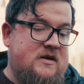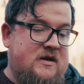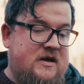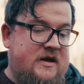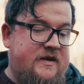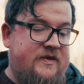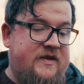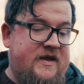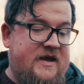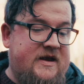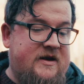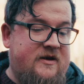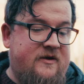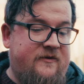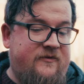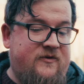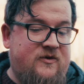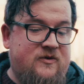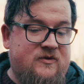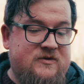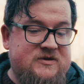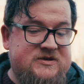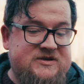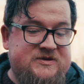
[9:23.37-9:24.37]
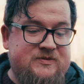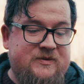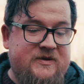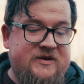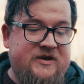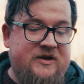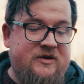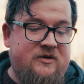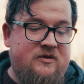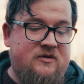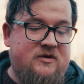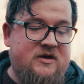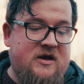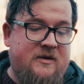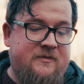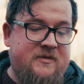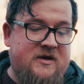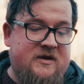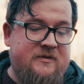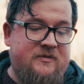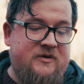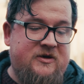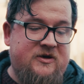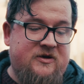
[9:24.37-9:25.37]
And then, of course, when you come
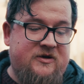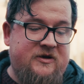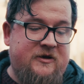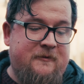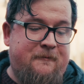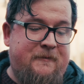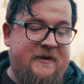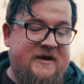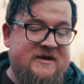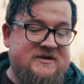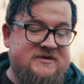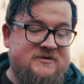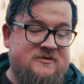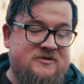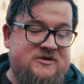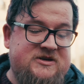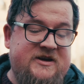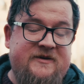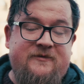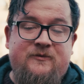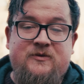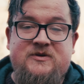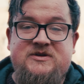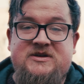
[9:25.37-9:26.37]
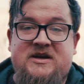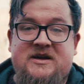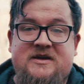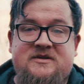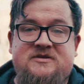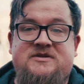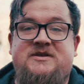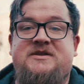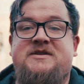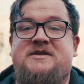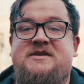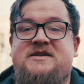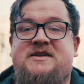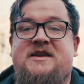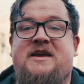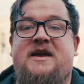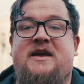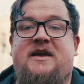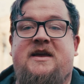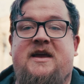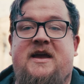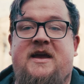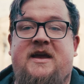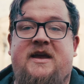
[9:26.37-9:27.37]
up, you got your pixel shift, which allows you to
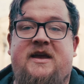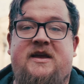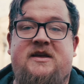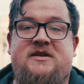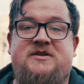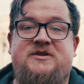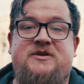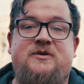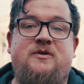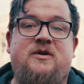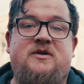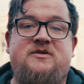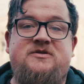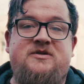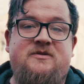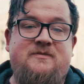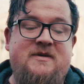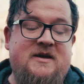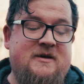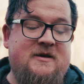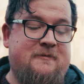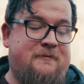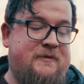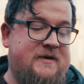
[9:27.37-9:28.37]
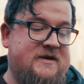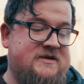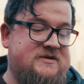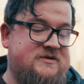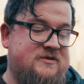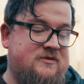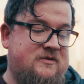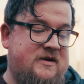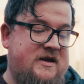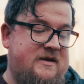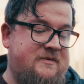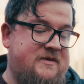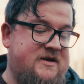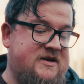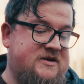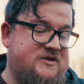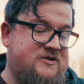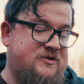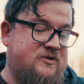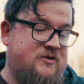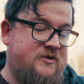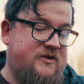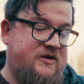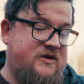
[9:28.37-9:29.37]
take a 200 megapixel image,
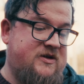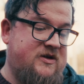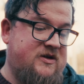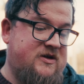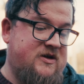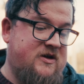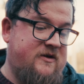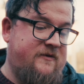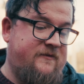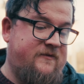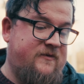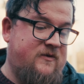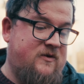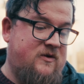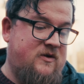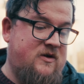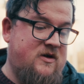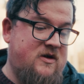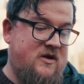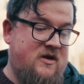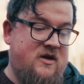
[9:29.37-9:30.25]
or you can go for